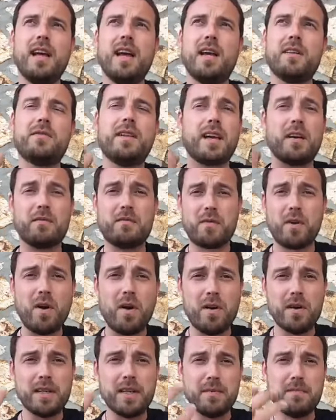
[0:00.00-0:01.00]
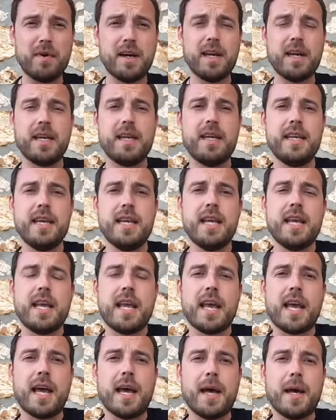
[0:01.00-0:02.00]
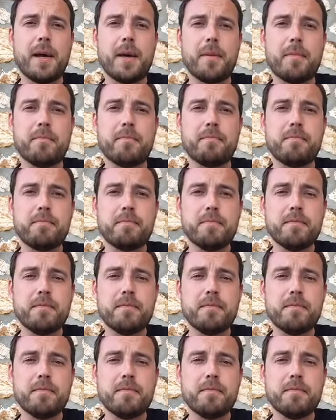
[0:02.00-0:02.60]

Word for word: was feeling like a fraud in my um,